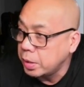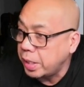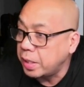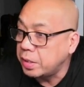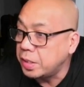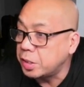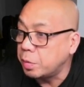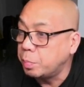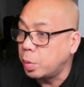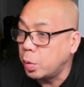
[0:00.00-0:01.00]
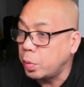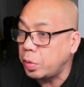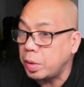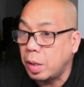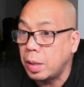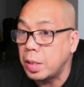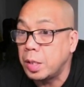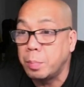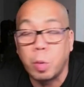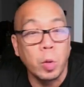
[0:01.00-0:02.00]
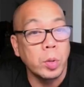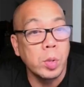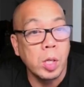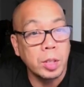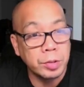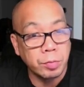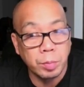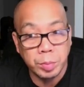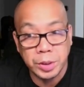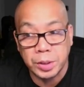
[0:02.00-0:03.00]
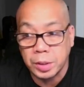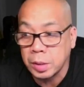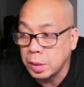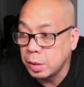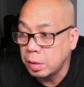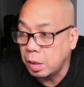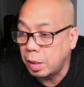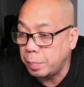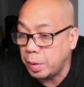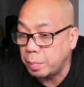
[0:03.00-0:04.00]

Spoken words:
And these are both import dogs from Brazil, pit